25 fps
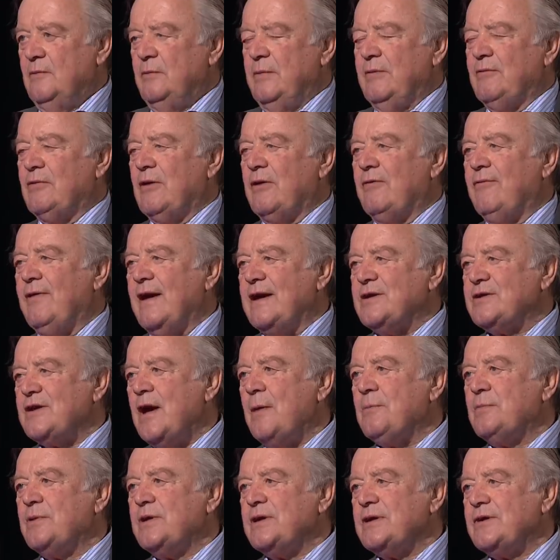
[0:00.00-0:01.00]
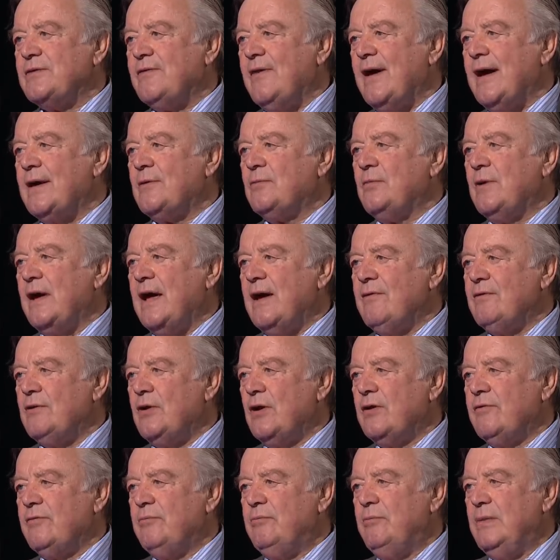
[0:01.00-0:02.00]
we've got to face up to this fact. We have a
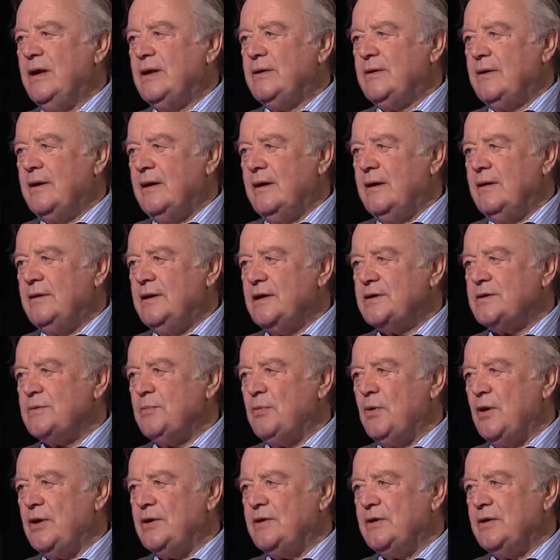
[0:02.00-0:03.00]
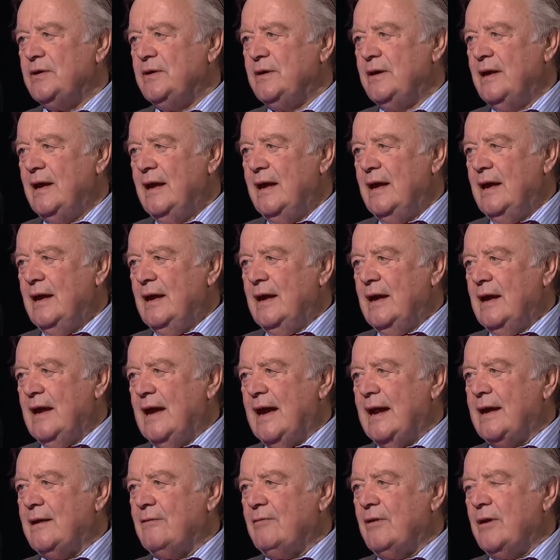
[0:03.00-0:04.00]
lot of bitter, disappointed,
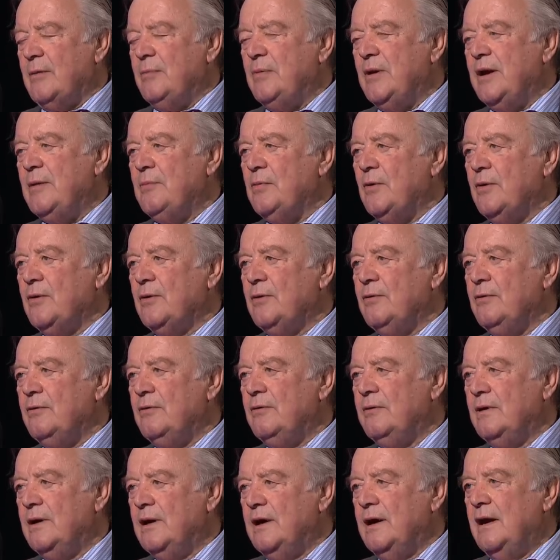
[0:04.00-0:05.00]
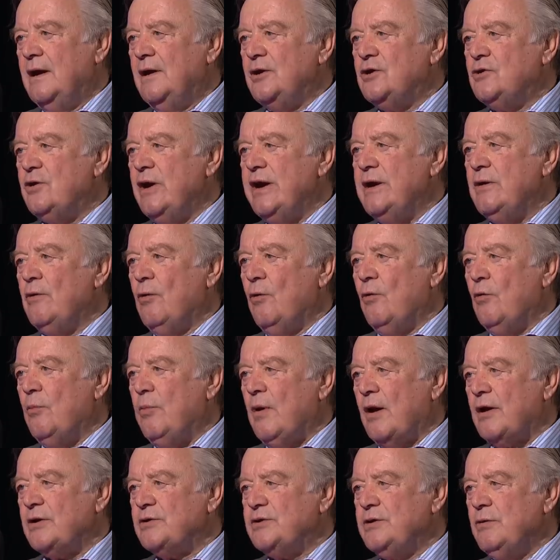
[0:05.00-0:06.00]
angry people who treat all,
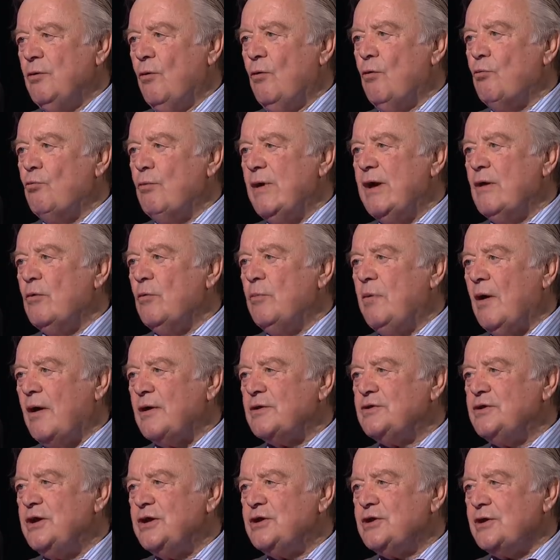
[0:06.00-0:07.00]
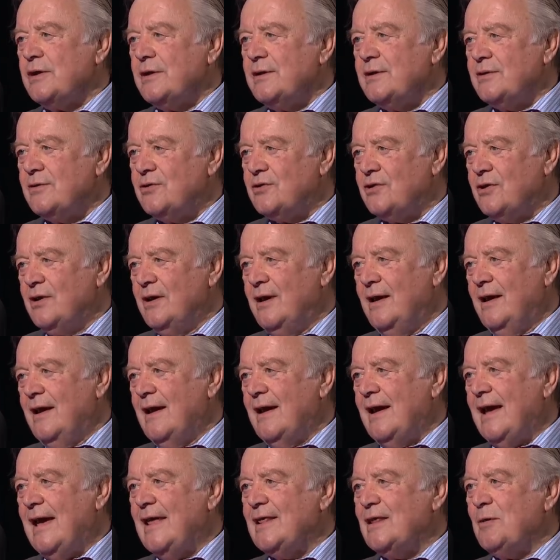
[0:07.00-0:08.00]
politi all real politicians
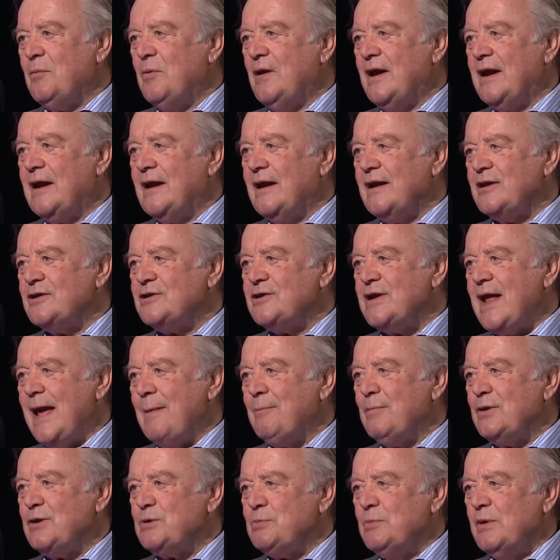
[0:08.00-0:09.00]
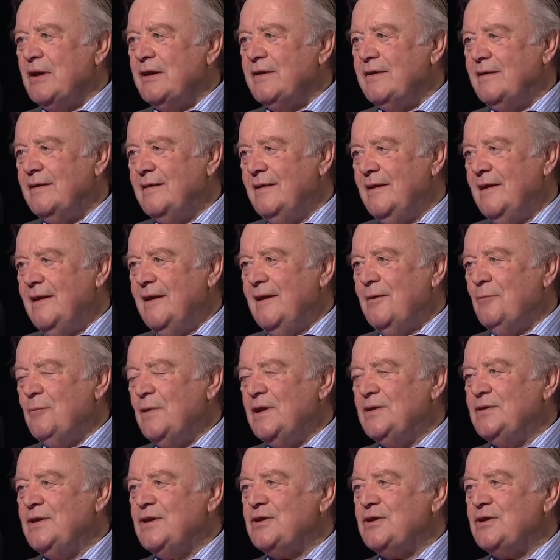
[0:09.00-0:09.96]
and the political establishment with